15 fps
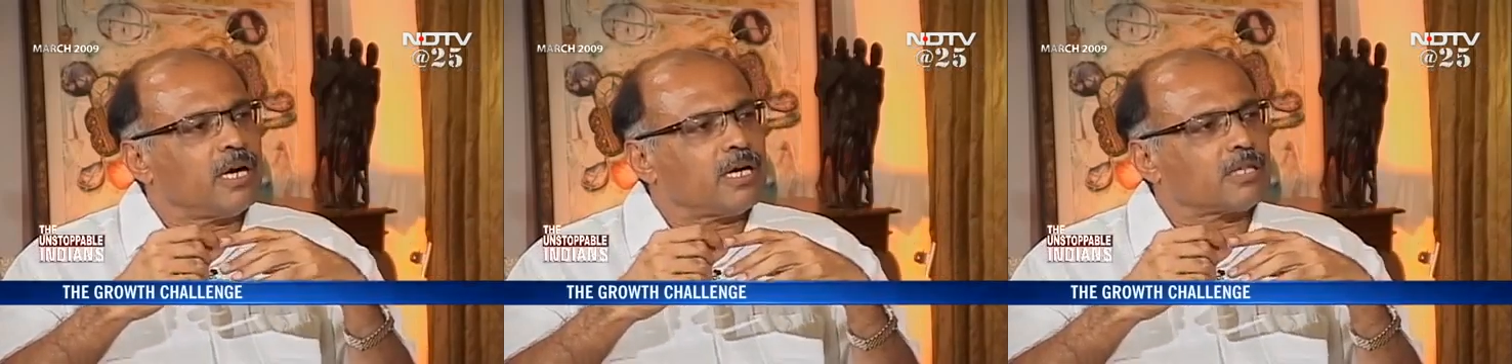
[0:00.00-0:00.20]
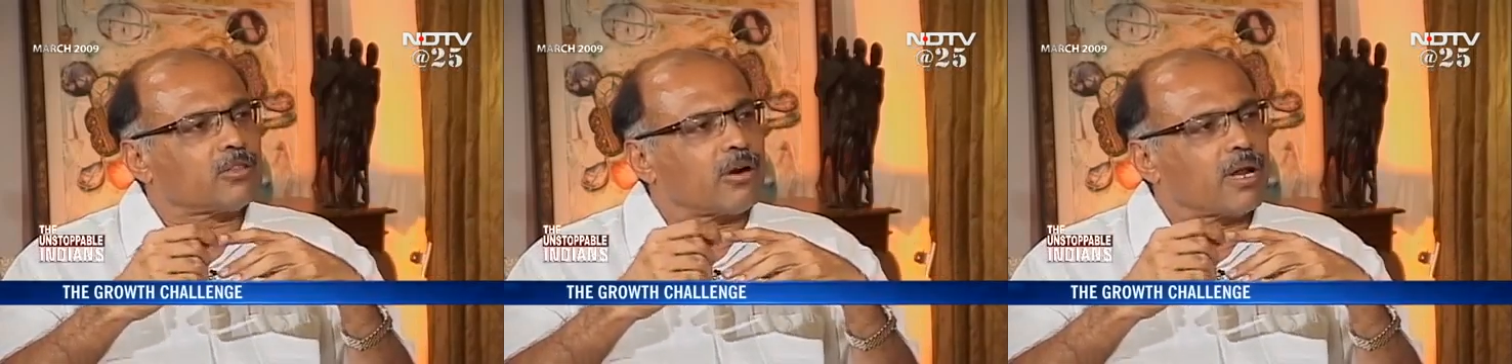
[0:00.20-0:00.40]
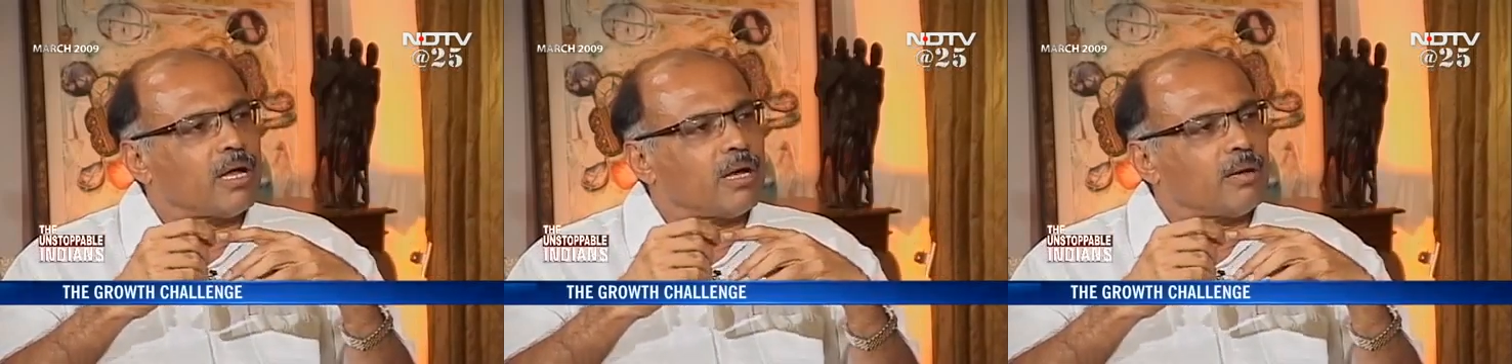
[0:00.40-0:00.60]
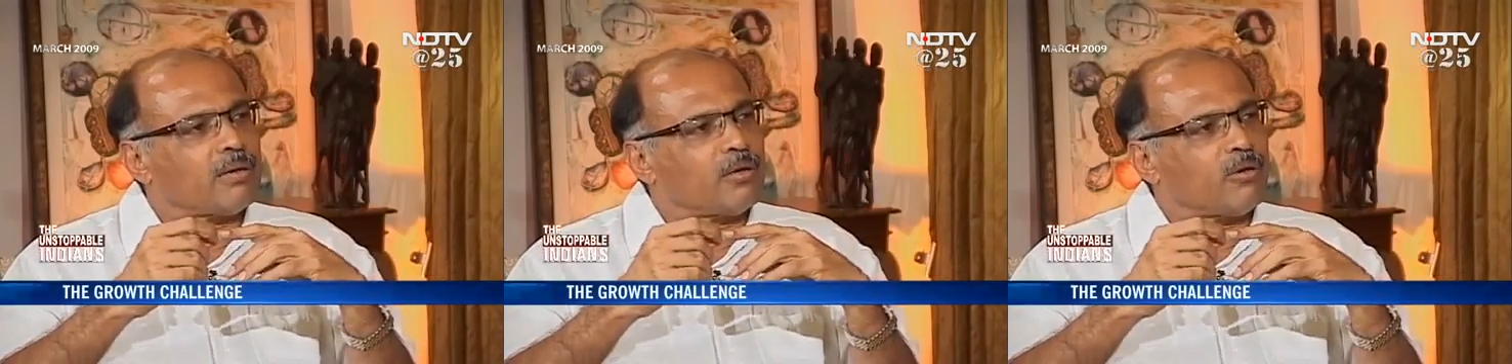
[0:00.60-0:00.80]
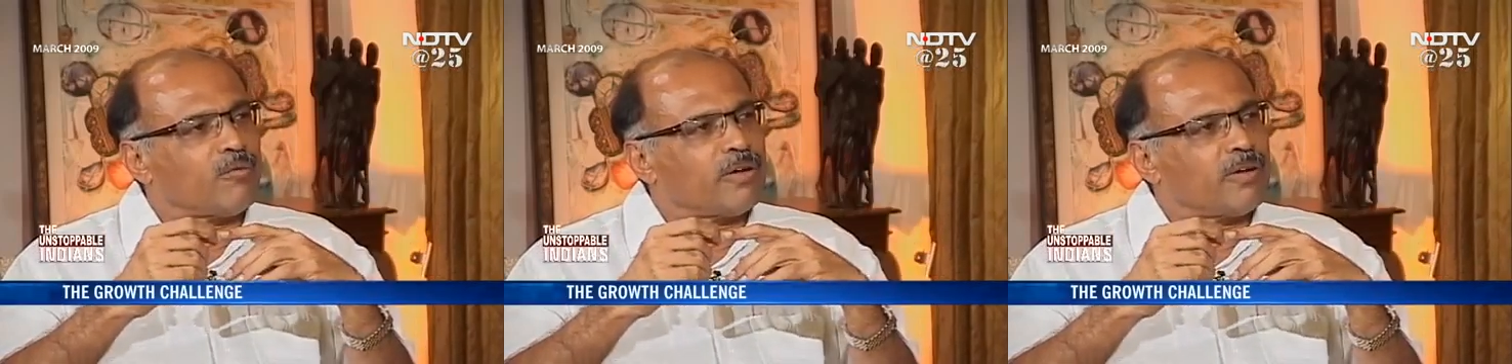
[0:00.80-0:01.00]
I thought
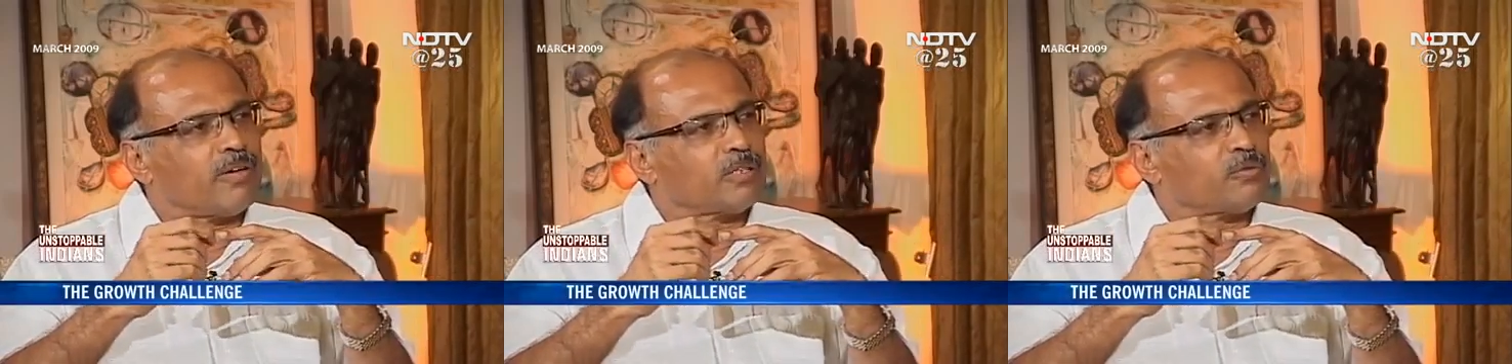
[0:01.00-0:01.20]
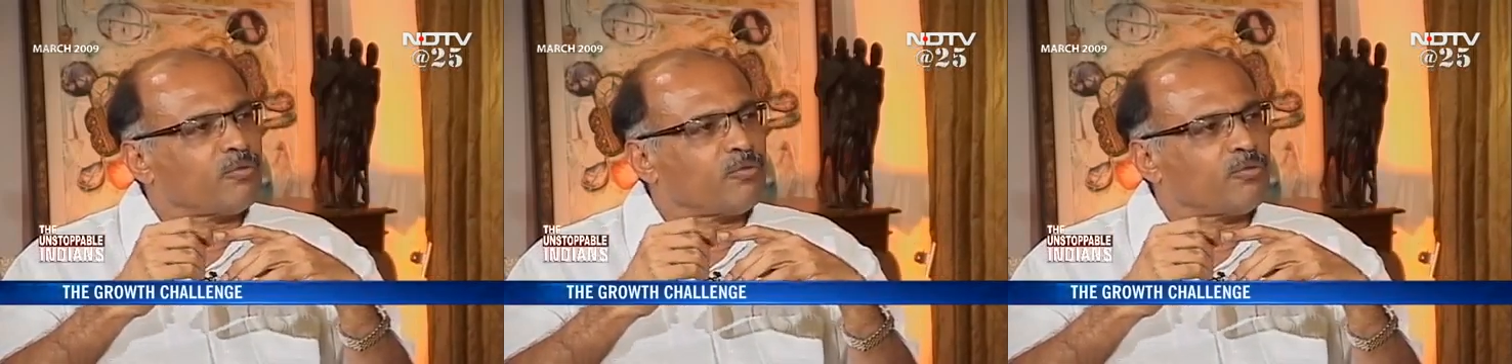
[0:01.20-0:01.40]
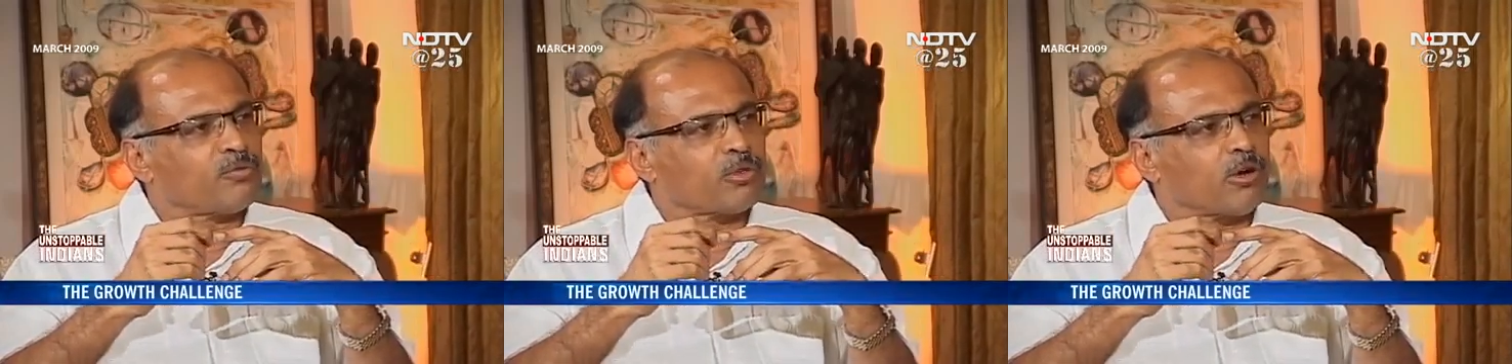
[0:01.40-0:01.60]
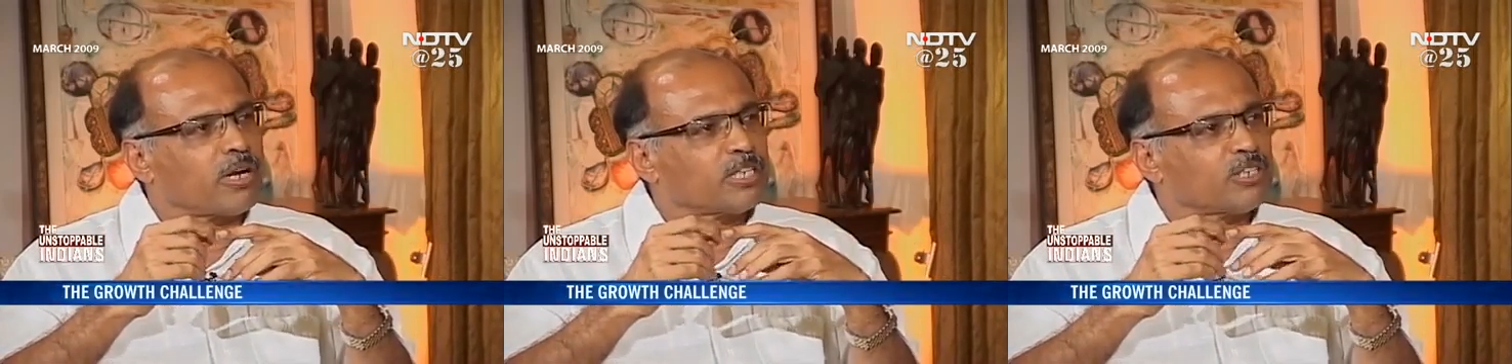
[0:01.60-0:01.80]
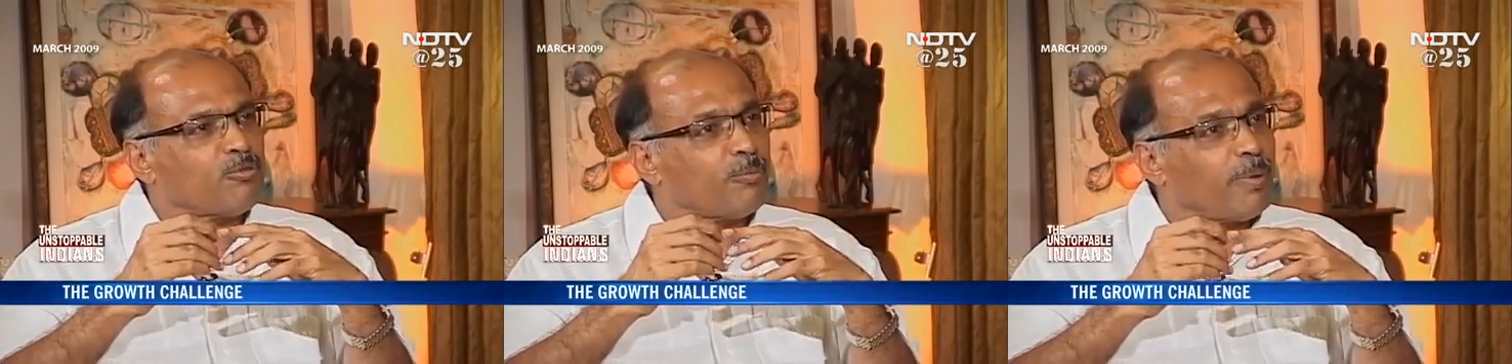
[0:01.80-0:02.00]
we were
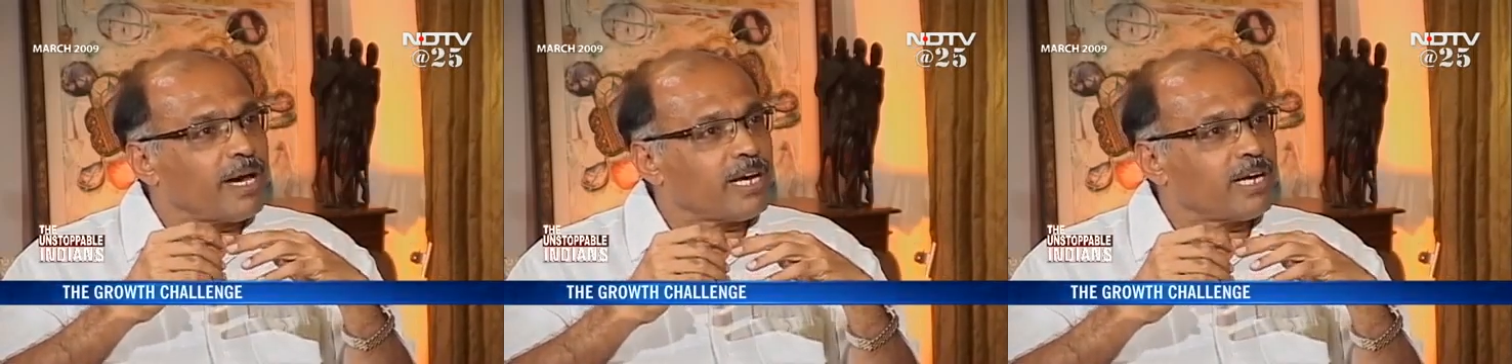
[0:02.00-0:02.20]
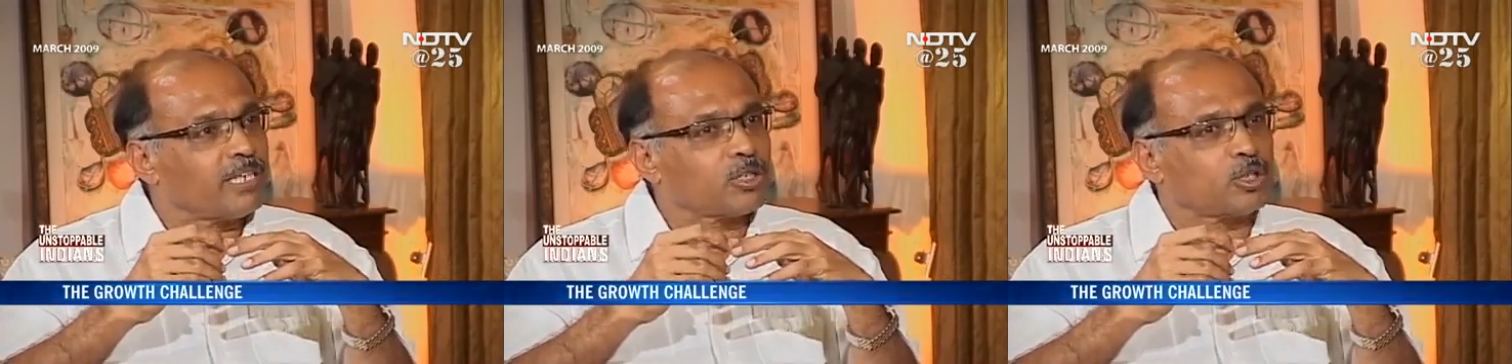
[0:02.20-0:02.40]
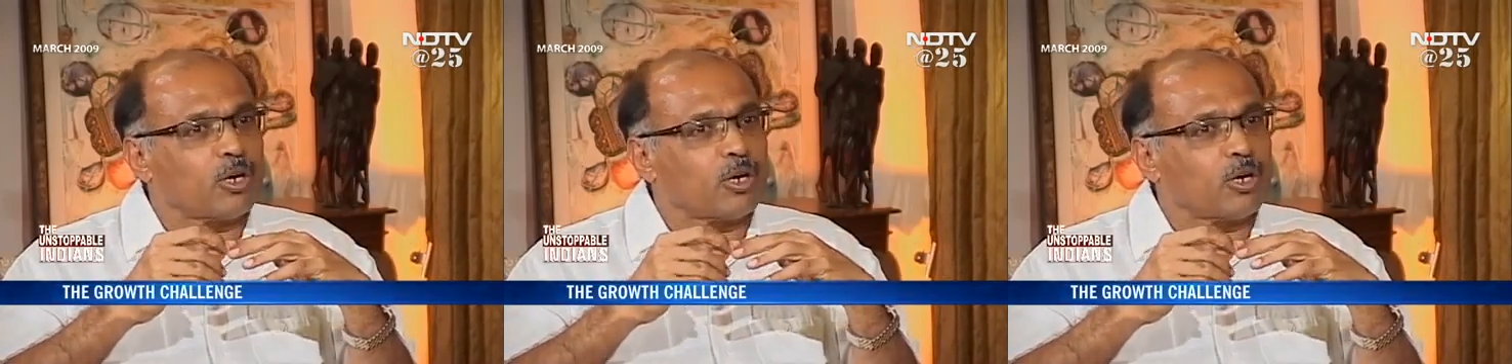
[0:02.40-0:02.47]
shortage of pilots,